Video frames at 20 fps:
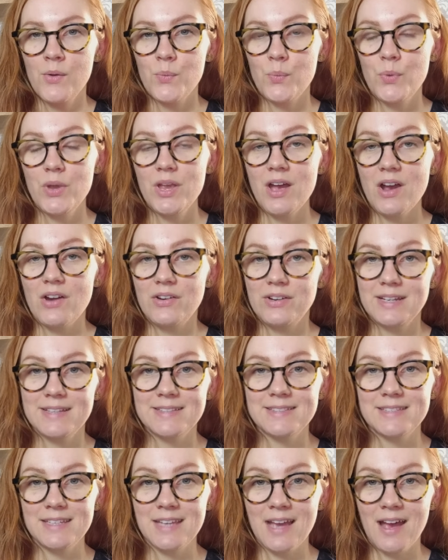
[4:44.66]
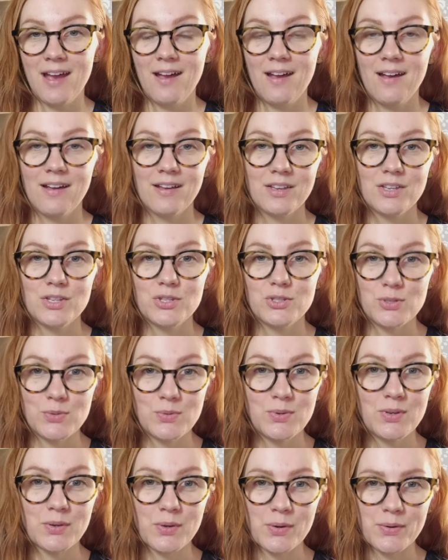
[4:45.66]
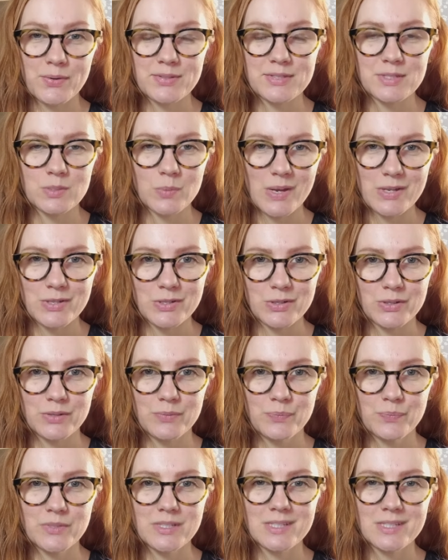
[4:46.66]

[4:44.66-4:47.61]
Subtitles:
we are knitting a unicorn sweater.